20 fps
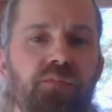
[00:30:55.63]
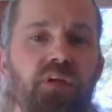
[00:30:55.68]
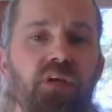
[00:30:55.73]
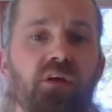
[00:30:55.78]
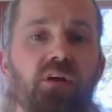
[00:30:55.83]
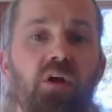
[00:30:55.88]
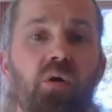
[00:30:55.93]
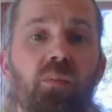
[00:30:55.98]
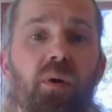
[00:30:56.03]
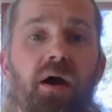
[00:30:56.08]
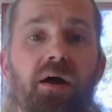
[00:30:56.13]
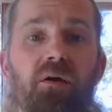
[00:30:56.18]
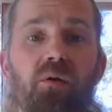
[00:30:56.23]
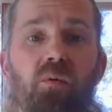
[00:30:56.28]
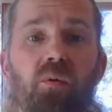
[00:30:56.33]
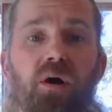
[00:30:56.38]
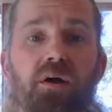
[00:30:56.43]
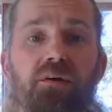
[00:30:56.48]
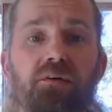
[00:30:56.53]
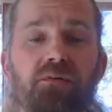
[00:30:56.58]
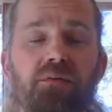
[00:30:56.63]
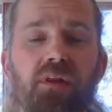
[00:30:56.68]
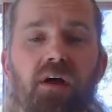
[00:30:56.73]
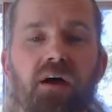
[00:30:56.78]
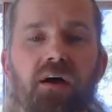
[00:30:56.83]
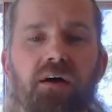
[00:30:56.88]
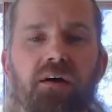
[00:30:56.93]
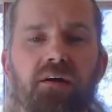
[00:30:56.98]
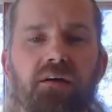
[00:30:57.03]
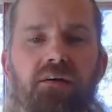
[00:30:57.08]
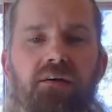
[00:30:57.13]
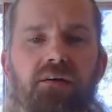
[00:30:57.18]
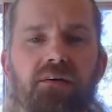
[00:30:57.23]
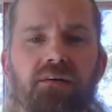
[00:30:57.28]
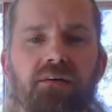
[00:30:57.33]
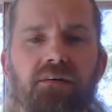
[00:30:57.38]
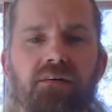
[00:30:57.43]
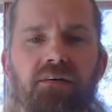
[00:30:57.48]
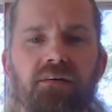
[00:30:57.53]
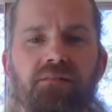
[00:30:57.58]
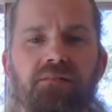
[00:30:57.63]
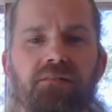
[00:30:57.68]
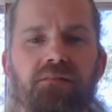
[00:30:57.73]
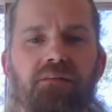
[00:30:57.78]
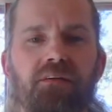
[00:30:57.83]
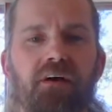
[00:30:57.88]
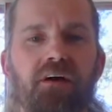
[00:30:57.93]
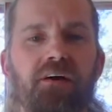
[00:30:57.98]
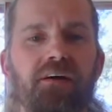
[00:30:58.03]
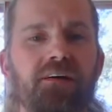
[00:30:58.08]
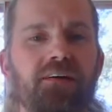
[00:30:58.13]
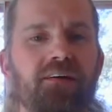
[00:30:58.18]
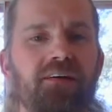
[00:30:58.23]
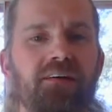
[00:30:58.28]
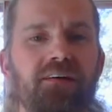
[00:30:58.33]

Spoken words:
no matter what you like, if you like,